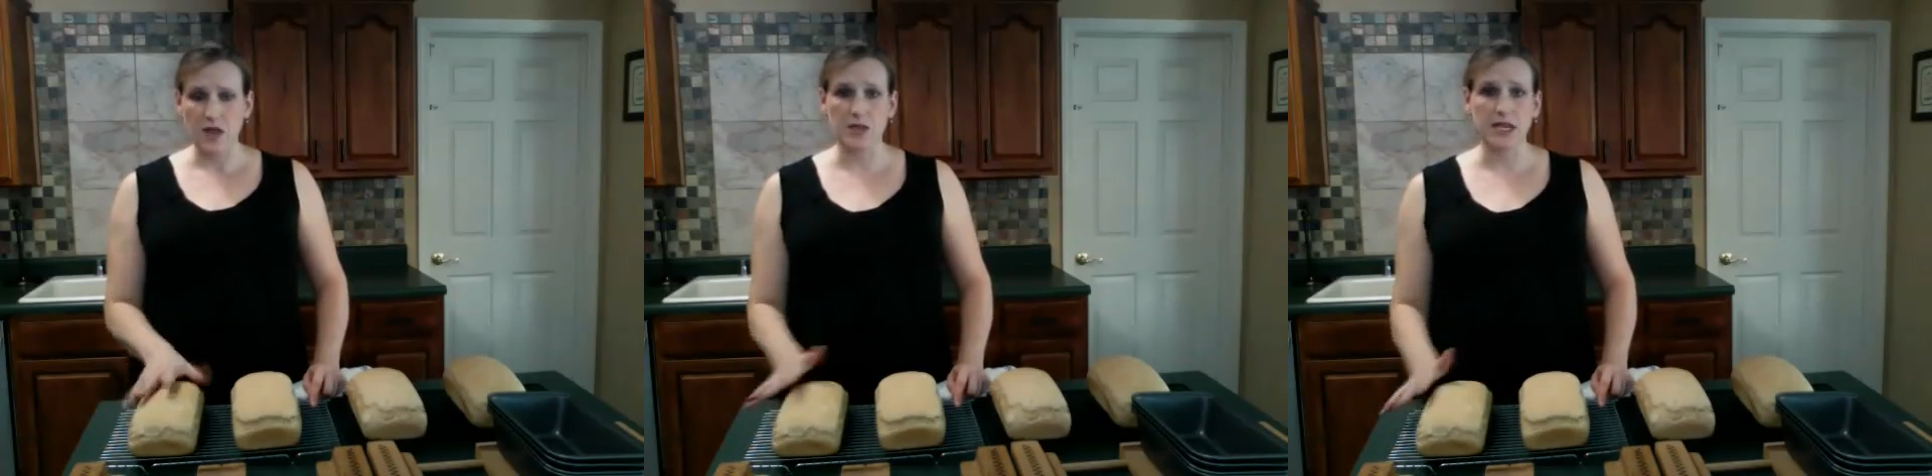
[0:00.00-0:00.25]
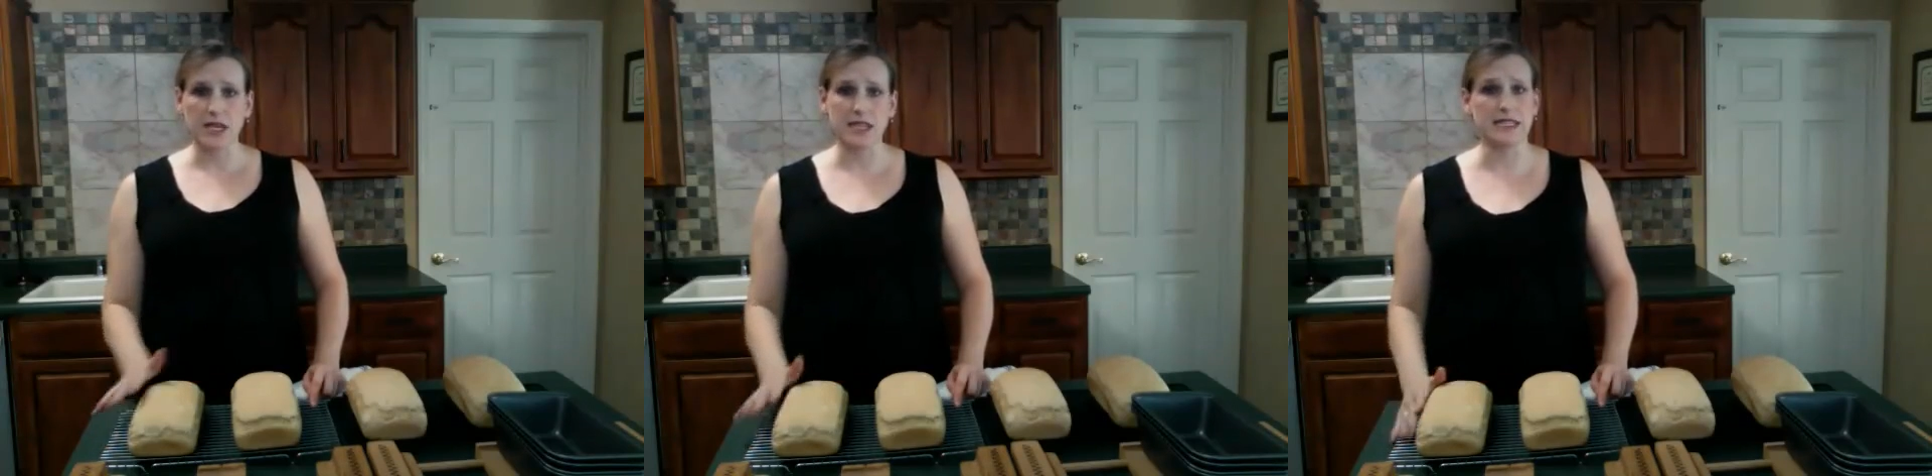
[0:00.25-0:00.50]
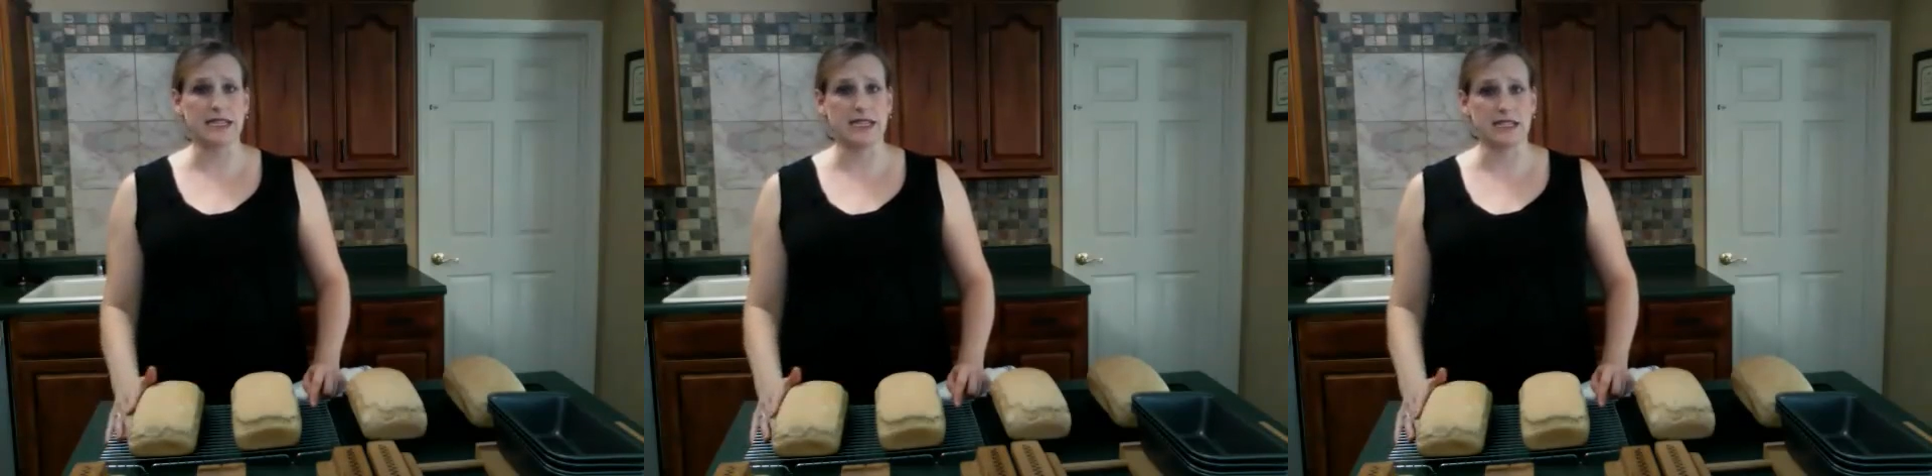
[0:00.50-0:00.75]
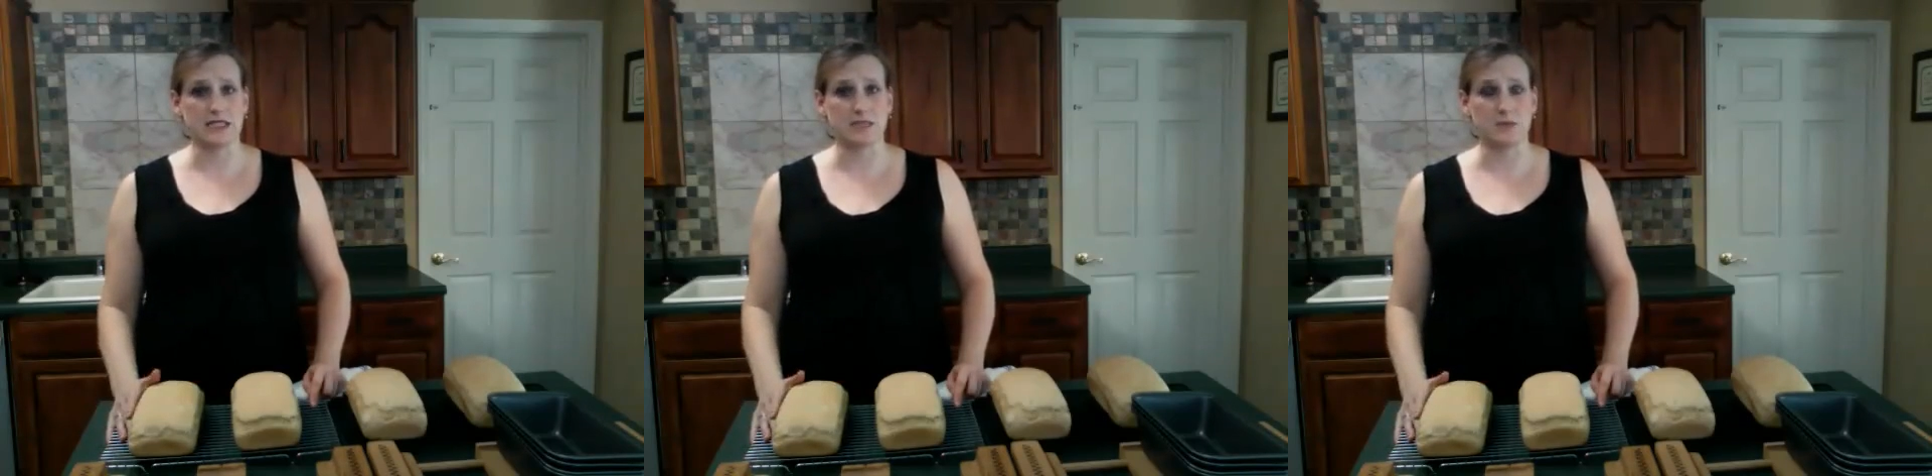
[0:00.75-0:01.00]
because it
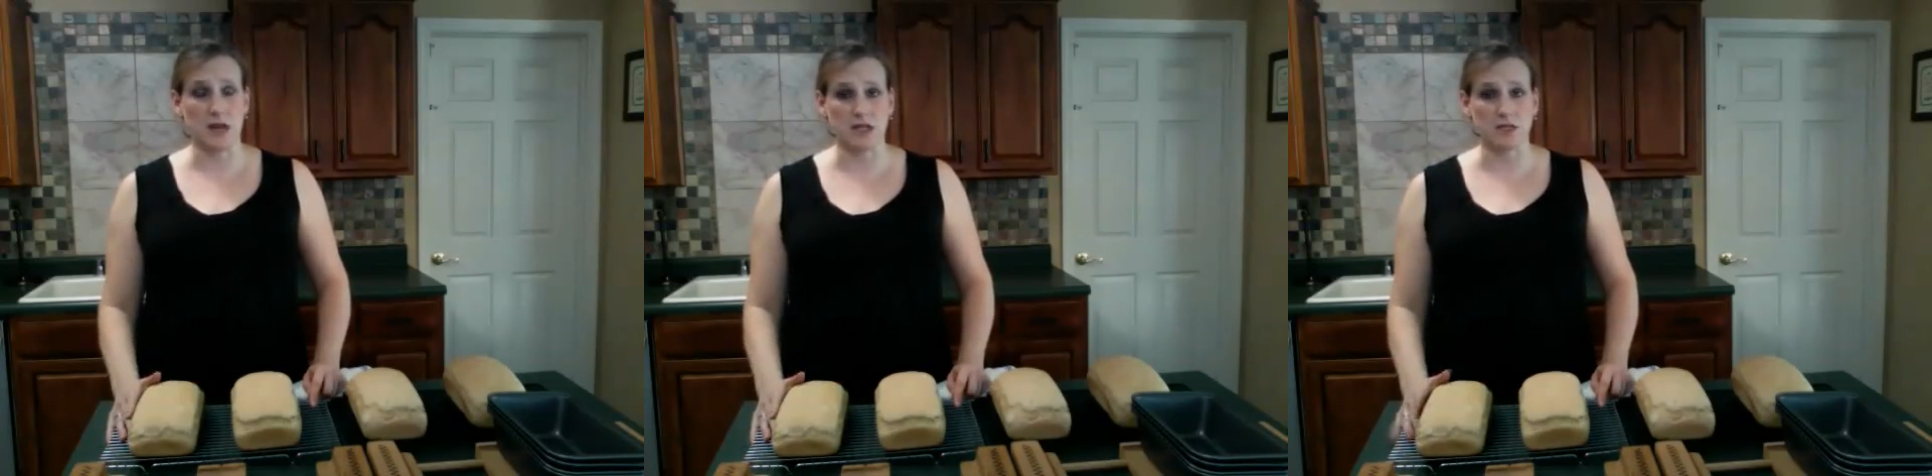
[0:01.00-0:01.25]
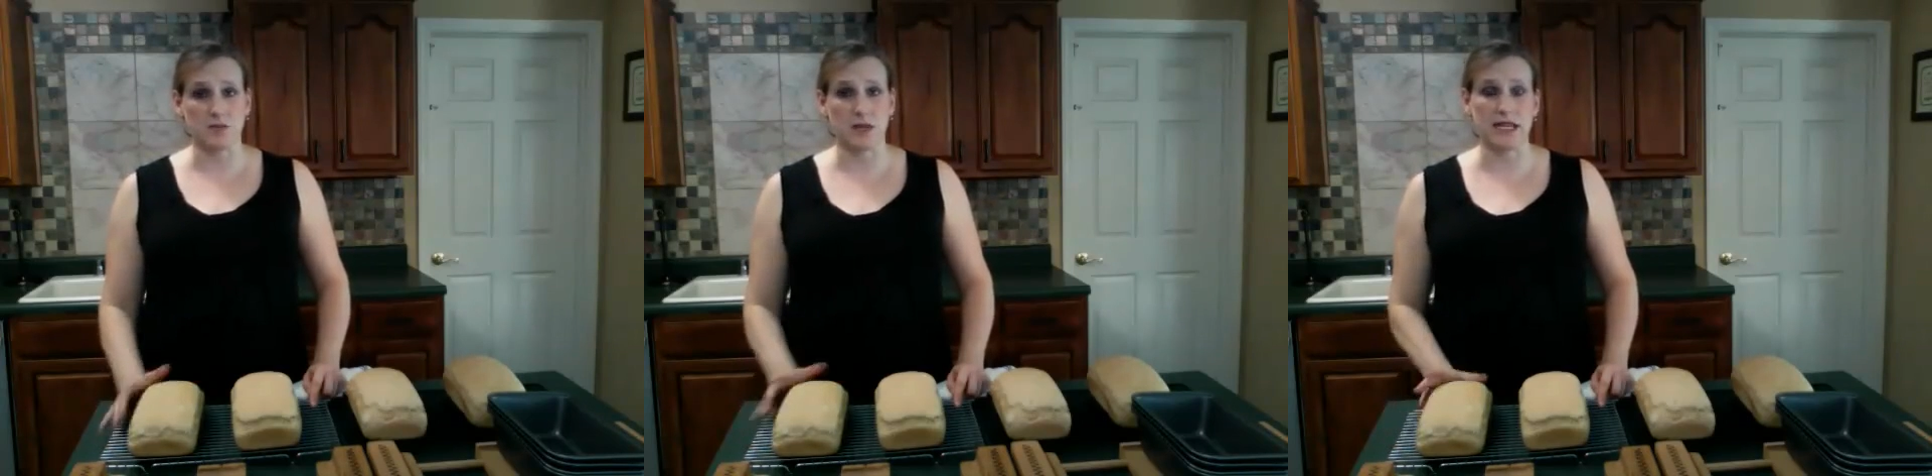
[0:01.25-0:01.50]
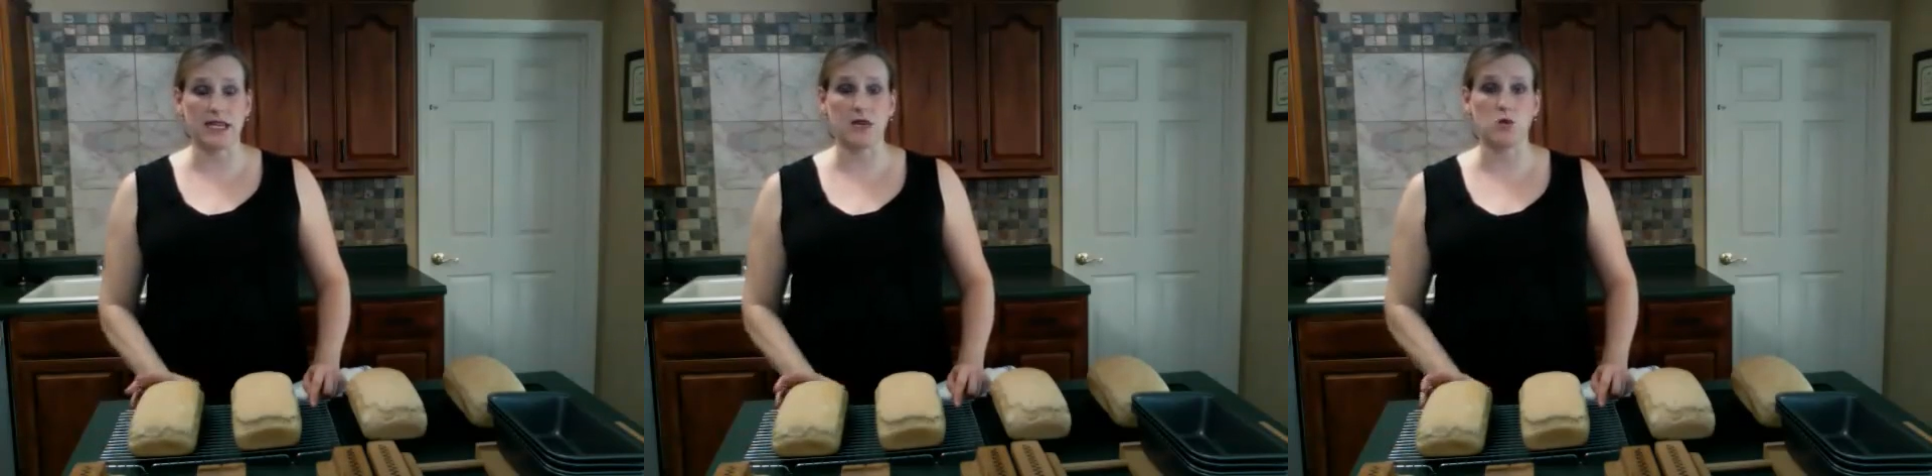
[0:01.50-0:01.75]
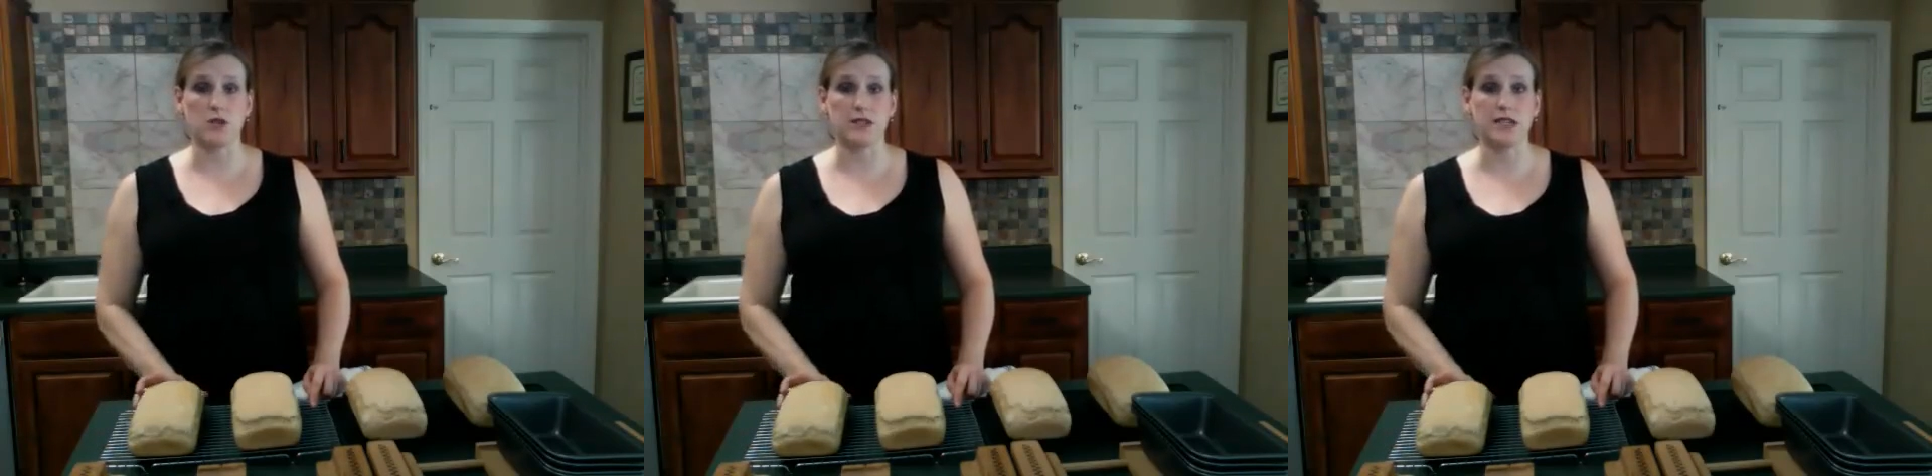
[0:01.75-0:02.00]
is spelt, but
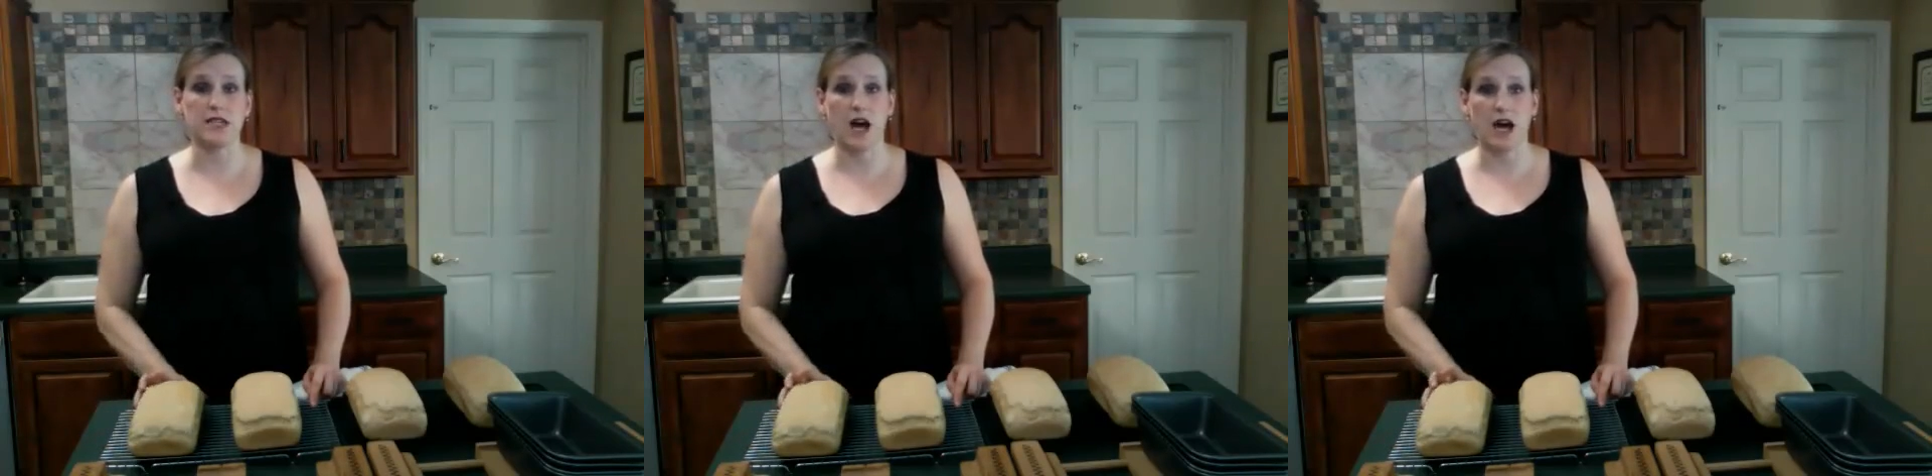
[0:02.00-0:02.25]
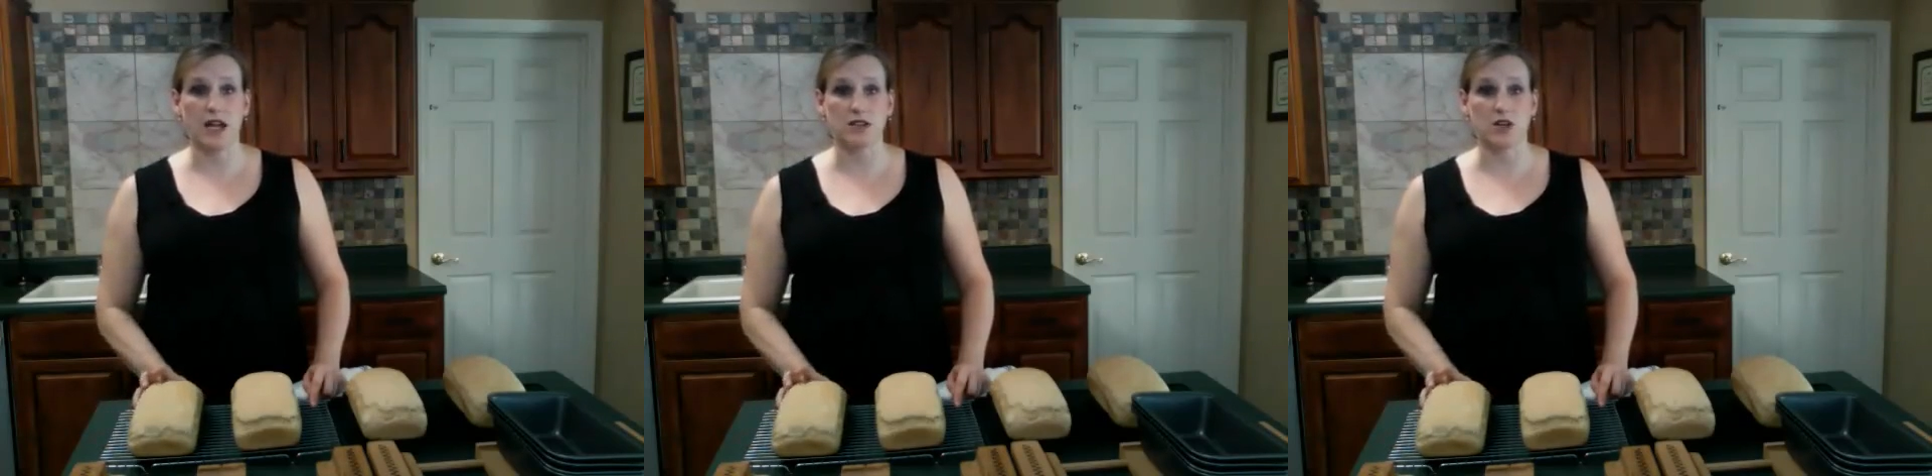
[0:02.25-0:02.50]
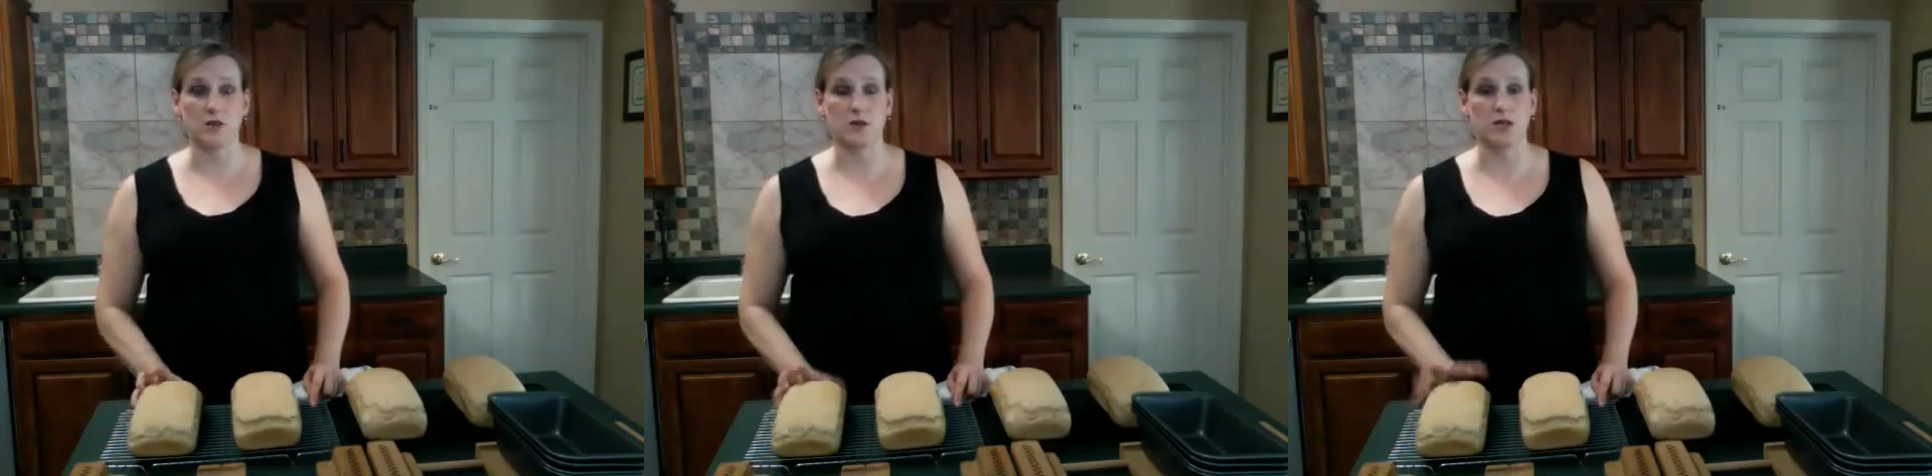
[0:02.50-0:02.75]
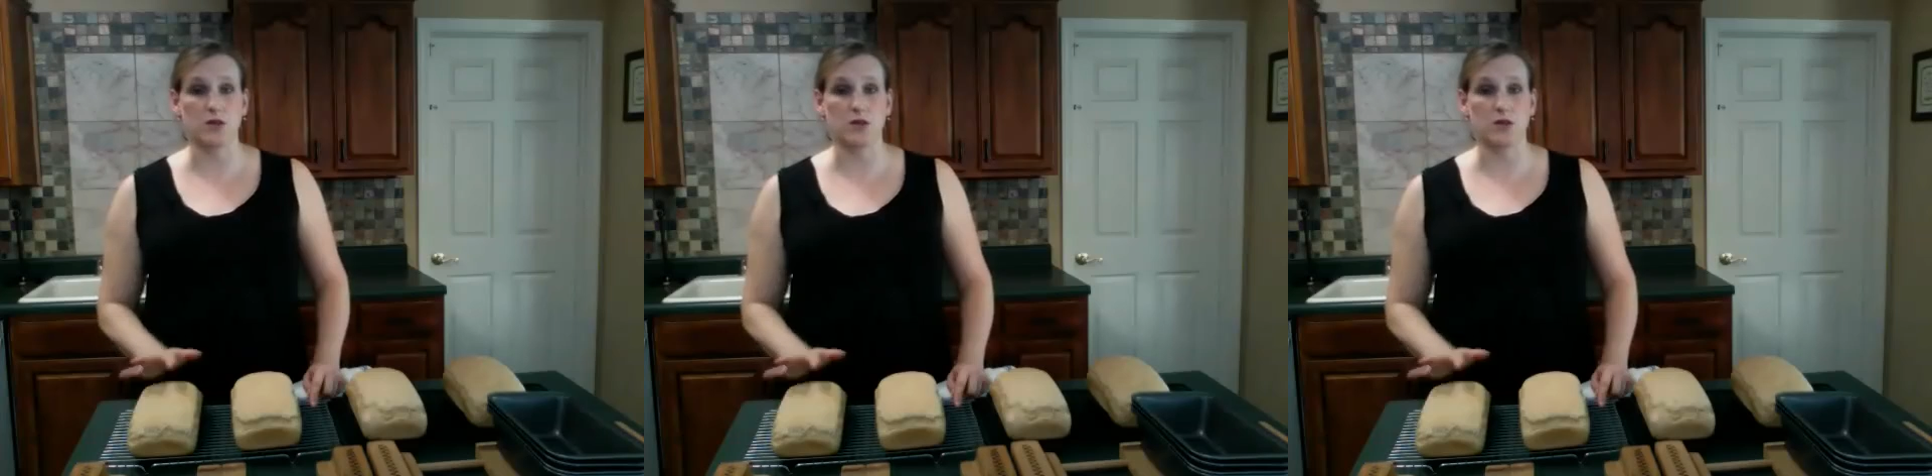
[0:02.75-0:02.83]
it will not crumble.